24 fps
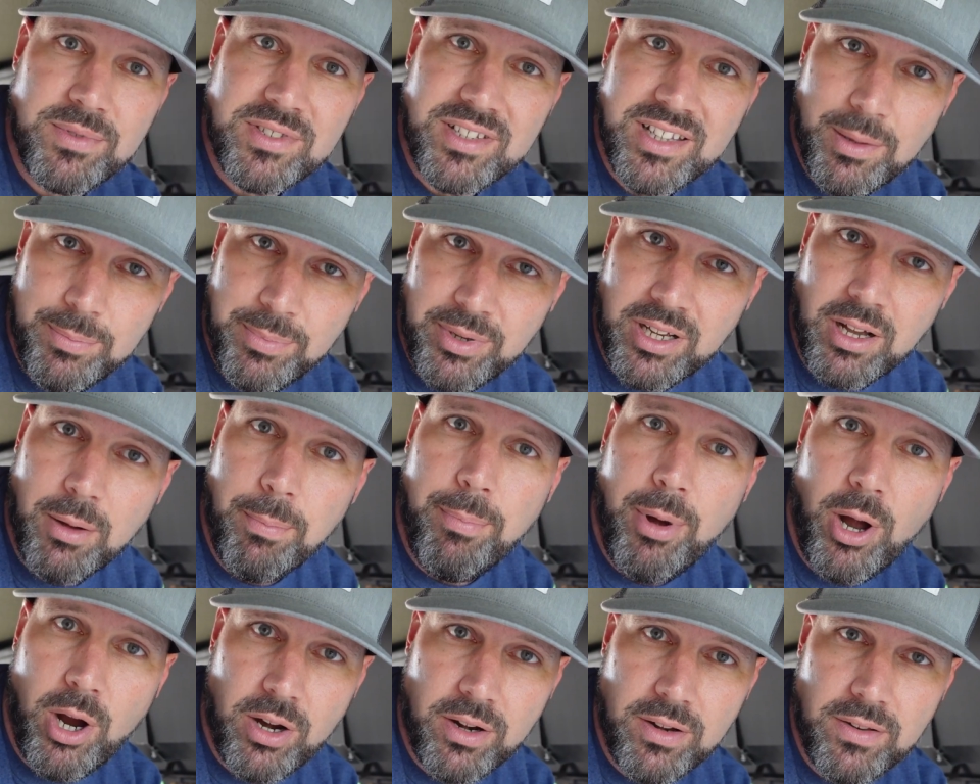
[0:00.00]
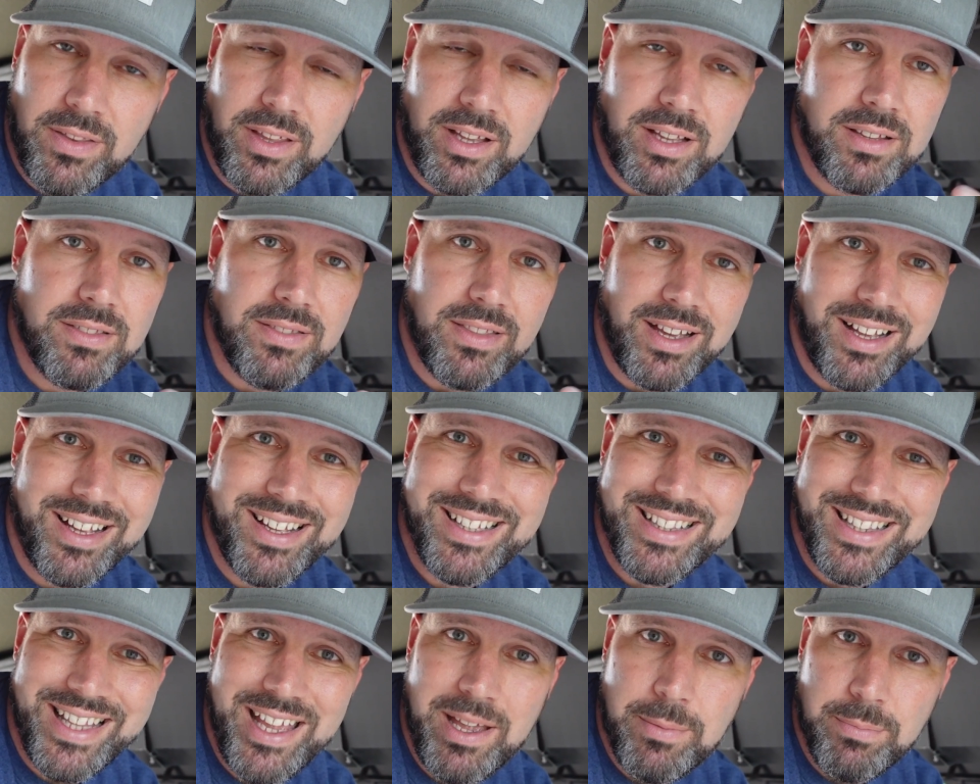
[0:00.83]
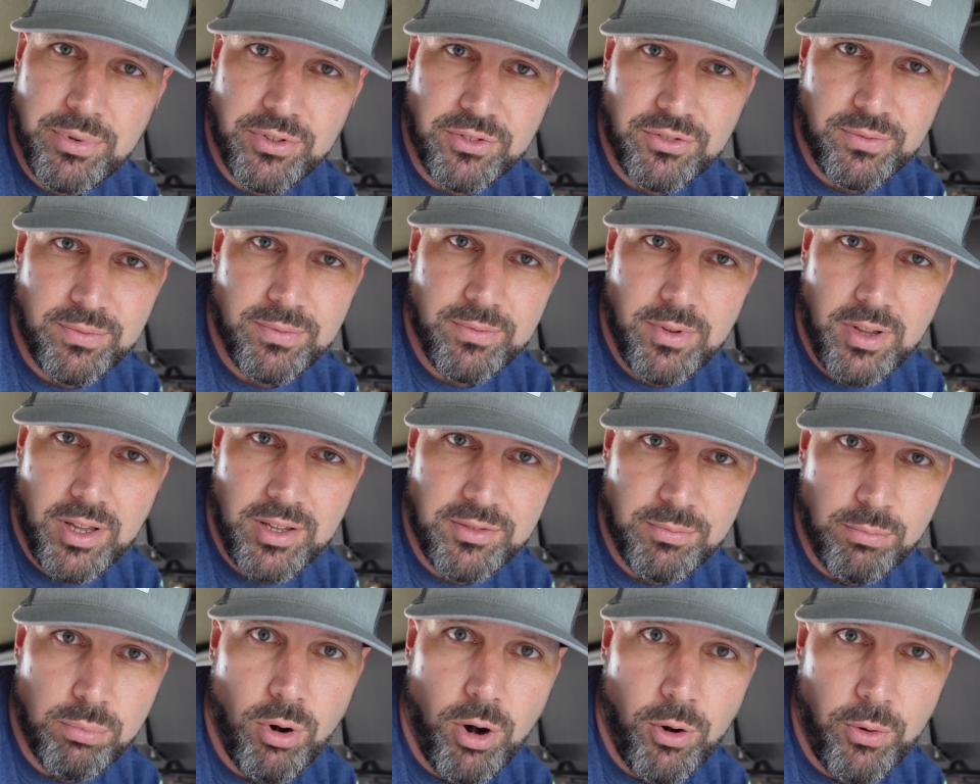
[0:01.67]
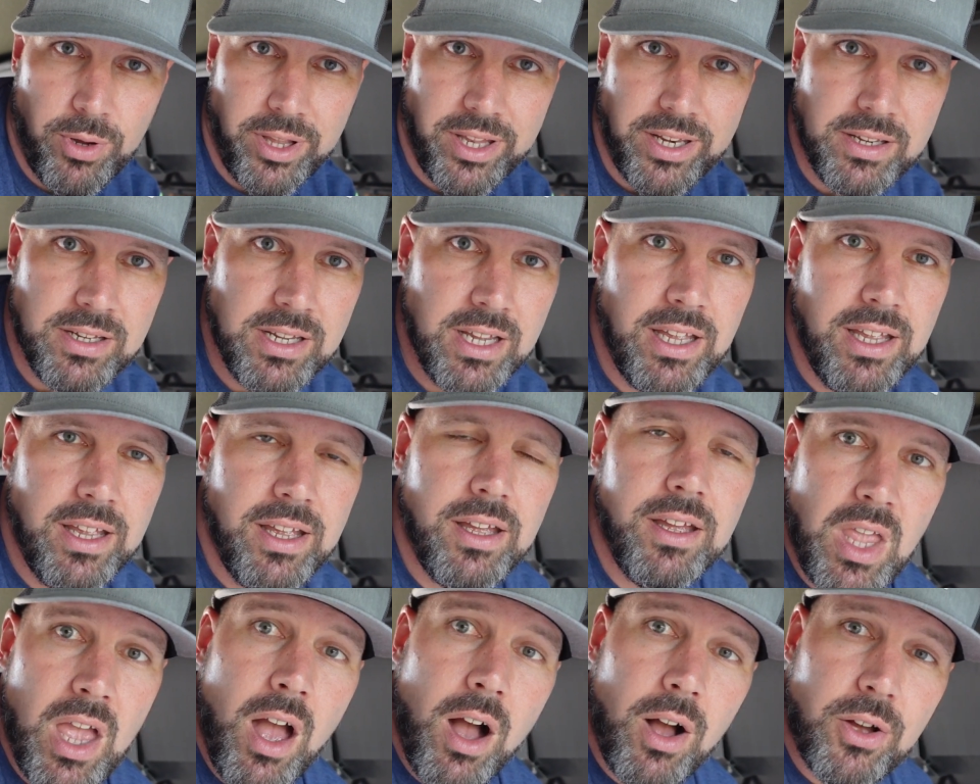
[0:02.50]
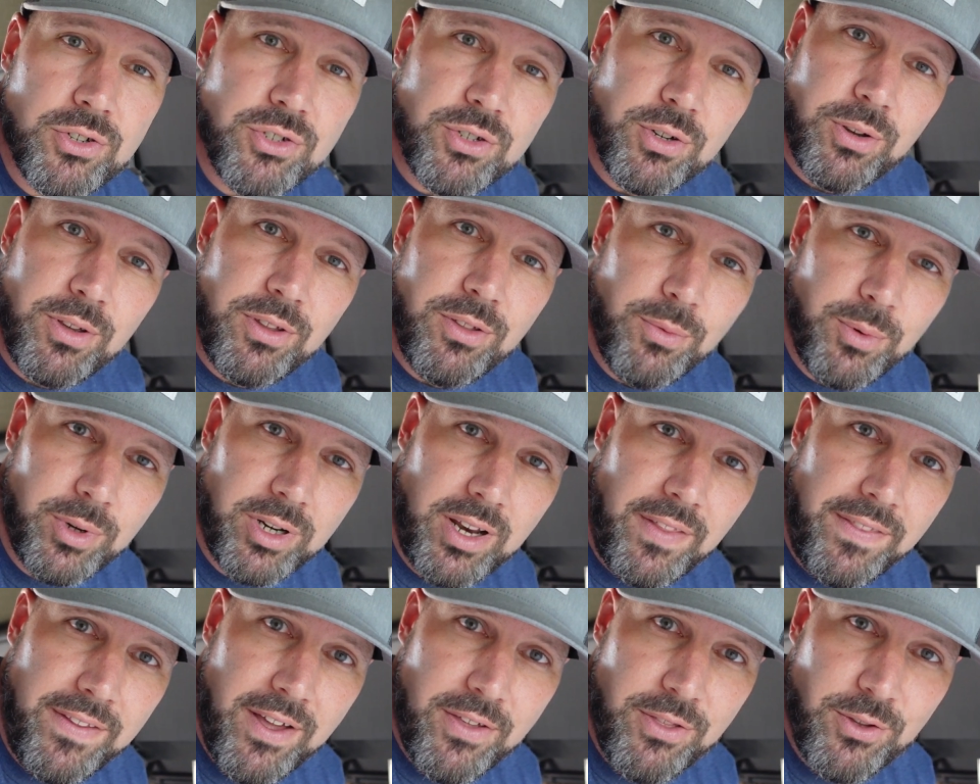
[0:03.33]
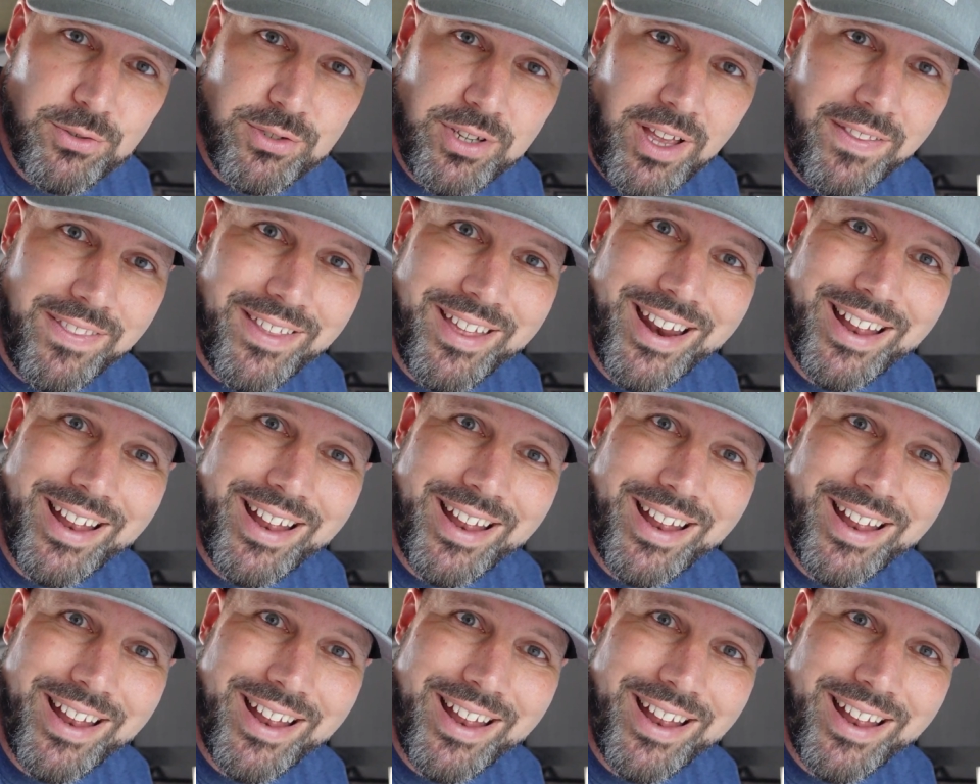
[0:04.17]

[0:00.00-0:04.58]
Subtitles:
slipping apart. The clamp is broken. I'll show you the one on the other side that